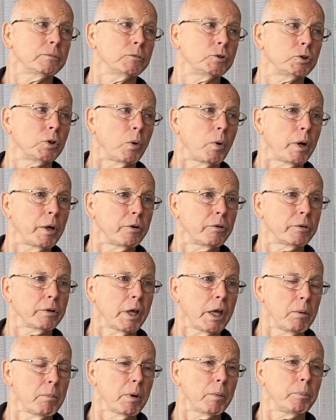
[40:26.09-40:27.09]
So I
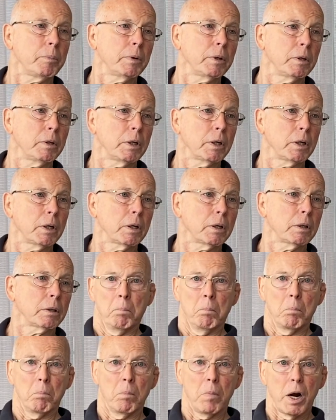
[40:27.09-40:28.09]
came up in
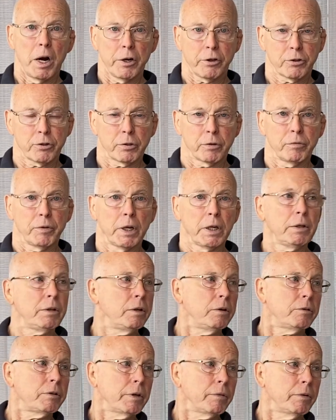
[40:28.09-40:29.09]
March of
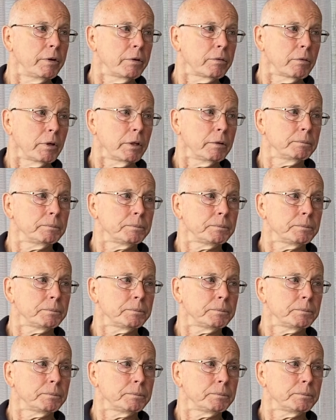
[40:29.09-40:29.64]
1973.